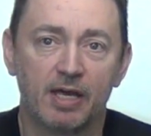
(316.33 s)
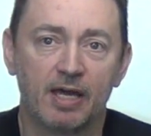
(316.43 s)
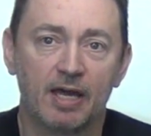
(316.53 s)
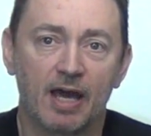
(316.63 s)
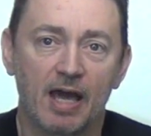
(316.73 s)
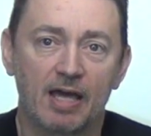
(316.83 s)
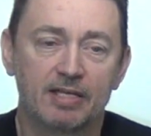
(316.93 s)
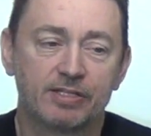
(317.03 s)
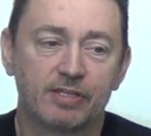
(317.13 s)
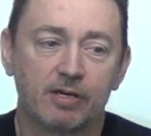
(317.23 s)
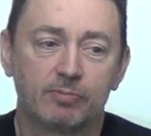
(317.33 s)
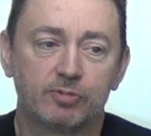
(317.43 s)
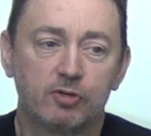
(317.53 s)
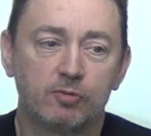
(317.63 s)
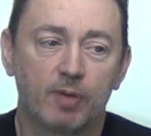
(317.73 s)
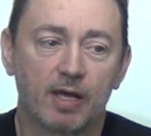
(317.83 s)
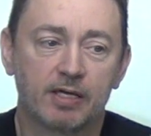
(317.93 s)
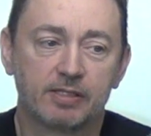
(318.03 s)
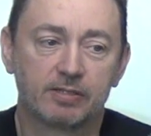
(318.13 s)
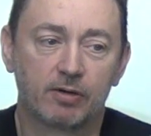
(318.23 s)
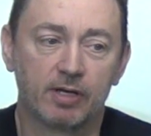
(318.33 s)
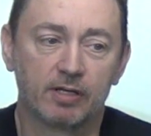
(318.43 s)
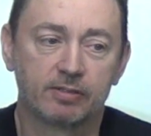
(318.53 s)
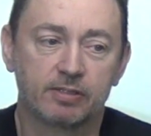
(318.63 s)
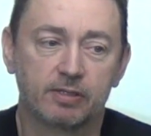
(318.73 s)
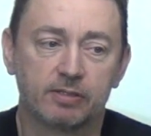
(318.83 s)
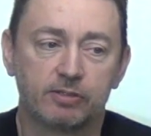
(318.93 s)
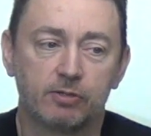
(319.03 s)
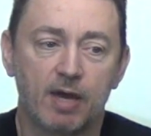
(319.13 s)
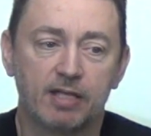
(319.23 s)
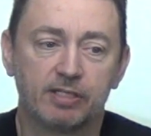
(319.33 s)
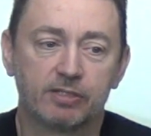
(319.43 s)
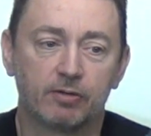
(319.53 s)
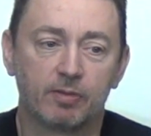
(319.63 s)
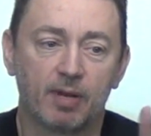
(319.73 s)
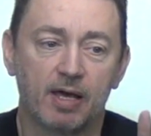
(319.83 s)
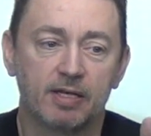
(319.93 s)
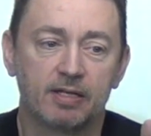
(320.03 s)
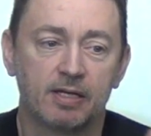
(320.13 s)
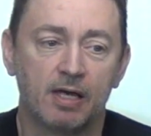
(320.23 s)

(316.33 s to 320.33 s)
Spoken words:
It has two blades on it, two edges on the blade.